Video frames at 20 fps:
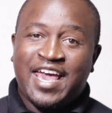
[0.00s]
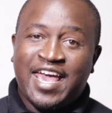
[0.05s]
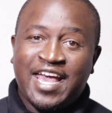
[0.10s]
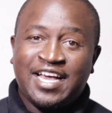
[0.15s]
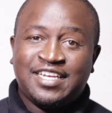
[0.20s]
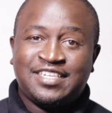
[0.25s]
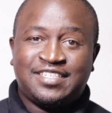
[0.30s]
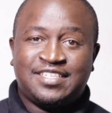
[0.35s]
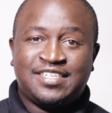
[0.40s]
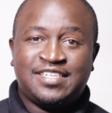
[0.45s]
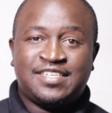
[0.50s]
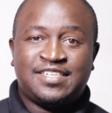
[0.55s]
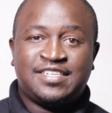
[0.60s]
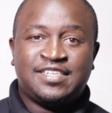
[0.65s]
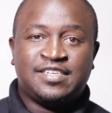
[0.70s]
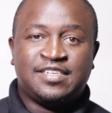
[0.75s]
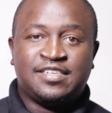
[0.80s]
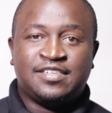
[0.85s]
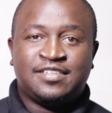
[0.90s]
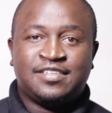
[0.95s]
X D
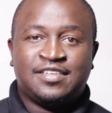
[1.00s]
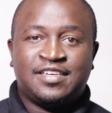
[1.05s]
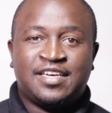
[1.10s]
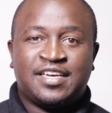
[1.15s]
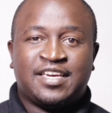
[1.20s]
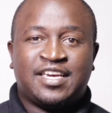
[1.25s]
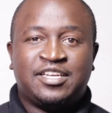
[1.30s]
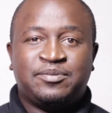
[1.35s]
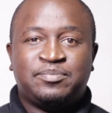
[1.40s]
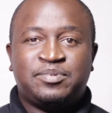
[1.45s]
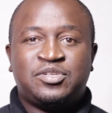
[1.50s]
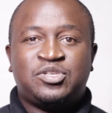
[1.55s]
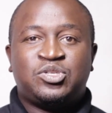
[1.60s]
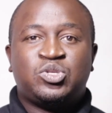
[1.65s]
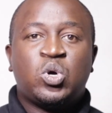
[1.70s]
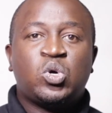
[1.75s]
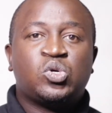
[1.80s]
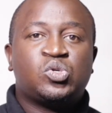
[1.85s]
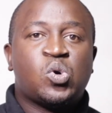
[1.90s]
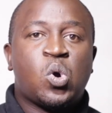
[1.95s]
C can be
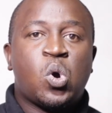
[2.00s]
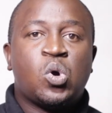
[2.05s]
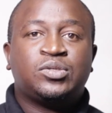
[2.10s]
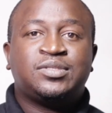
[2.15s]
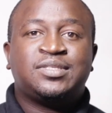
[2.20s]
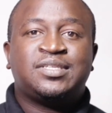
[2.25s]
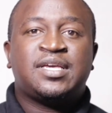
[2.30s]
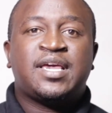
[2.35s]
stored on